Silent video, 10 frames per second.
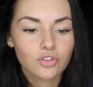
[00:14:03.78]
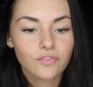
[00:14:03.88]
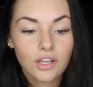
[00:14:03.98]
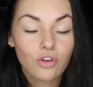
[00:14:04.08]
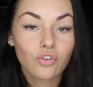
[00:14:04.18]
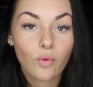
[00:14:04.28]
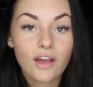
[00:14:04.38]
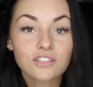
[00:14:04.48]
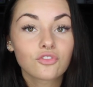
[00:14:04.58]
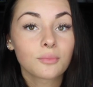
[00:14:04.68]
or video
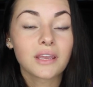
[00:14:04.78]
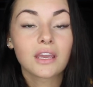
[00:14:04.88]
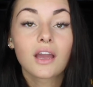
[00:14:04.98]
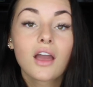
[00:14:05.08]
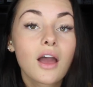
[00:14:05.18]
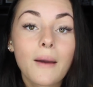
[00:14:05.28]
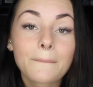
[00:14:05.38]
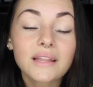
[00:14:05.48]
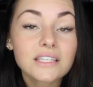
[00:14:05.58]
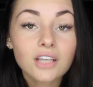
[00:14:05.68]
requests for me,
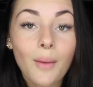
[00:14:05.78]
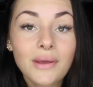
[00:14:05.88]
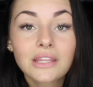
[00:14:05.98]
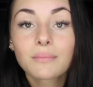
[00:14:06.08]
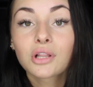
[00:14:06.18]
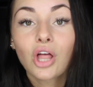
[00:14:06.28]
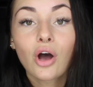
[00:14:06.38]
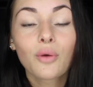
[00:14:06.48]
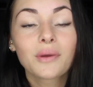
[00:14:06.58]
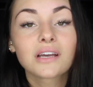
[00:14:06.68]
please comment them
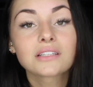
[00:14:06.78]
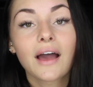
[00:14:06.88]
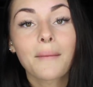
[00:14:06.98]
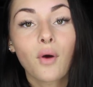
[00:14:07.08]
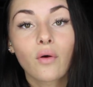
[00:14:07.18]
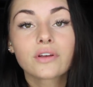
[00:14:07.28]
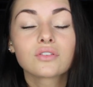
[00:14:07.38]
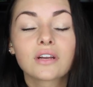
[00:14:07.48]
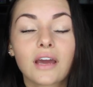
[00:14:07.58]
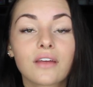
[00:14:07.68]
below because I'm always
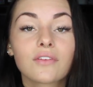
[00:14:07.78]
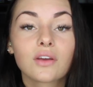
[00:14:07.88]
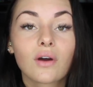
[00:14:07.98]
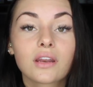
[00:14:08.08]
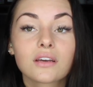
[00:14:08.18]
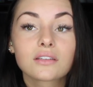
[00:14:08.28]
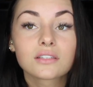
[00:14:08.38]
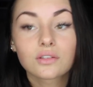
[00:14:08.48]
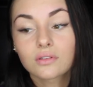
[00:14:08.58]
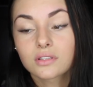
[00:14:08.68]
running out of video
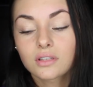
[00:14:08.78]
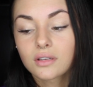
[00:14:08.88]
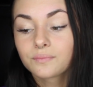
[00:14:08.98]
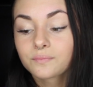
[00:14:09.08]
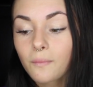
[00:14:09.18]
ideas as you can see.